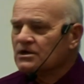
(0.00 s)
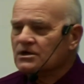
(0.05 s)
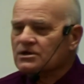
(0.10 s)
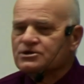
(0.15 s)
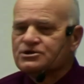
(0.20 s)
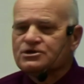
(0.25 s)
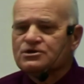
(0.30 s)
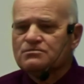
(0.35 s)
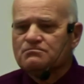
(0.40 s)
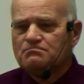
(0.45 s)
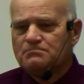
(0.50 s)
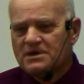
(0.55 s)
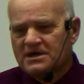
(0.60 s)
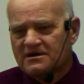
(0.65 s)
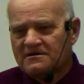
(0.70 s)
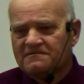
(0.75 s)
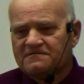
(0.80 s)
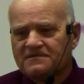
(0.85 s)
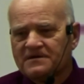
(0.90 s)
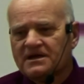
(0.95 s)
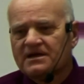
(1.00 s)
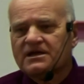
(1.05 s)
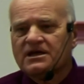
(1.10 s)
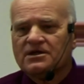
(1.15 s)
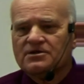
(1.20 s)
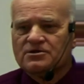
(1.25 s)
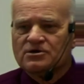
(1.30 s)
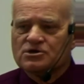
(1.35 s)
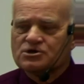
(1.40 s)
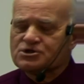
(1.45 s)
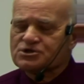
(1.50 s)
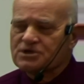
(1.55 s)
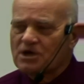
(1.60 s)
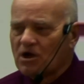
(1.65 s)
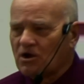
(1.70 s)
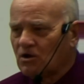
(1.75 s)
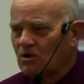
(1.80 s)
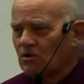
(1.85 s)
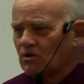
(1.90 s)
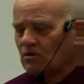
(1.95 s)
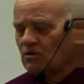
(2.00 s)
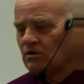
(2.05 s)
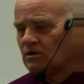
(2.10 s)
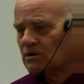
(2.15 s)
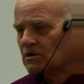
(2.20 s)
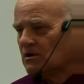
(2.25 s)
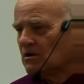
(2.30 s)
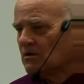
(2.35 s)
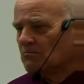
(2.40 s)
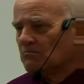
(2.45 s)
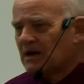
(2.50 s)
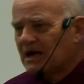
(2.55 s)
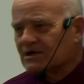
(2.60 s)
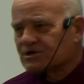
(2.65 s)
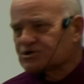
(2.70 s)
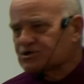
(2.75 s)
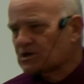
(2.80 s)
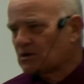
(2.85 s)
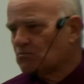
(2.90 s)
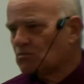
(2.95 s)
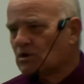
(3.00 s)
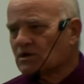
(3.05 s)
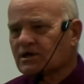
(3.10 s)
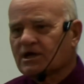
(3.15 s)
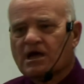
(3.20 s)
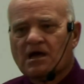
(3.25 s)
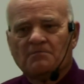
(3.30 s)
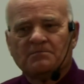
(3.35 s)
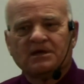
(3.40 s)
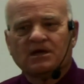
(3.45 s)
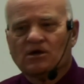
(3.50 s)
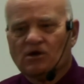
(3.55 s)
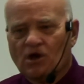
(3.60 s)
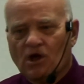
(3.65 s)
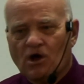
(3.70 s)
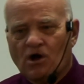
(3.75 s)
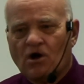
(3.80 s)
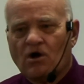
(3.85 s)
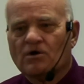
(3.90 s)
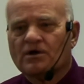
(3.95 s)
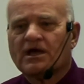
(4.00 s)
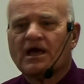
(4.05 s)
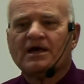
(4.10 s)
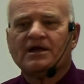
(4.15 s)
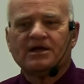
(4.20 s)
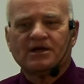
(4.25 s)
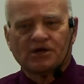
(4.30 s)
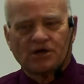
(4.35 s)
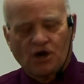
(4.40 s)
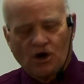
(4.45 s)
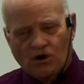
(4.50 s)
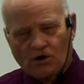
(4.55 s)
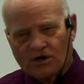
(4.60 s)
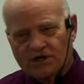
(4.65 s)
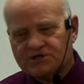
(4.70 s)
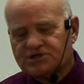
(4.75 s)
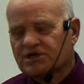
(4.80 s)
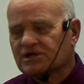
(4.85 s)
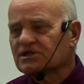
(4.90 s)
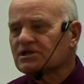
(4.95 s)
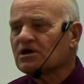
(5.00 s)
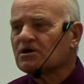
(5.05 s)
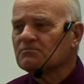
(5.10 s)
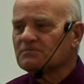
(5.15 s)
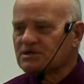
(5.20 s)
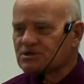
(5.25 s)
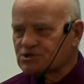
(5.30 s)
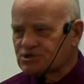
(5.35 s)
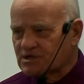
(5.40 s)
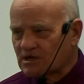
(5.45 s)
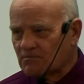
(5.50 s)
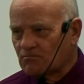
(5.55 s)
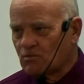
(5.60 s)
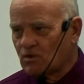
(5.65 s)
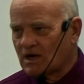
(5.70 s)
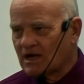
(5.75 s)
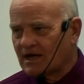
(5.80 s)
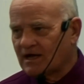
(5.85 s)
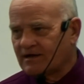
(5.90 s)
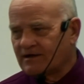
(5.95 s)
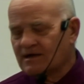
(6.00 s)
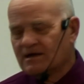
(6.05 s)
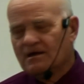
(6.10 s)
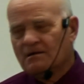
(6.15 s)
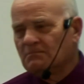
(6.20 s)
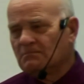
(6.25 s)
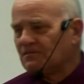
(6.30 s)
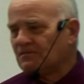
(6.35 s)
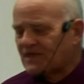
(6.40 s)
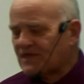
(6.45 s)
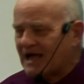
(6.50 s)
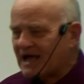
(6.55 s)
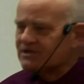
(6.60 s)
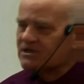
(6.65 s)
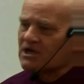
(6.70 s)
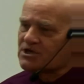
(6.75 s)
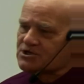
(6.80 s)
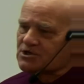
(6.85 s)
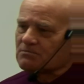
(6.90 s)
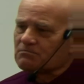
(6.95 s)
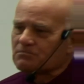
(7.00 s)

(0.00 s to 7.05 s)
to benefit in their soul by someone coming along and encouraging them in some way. But that doesn't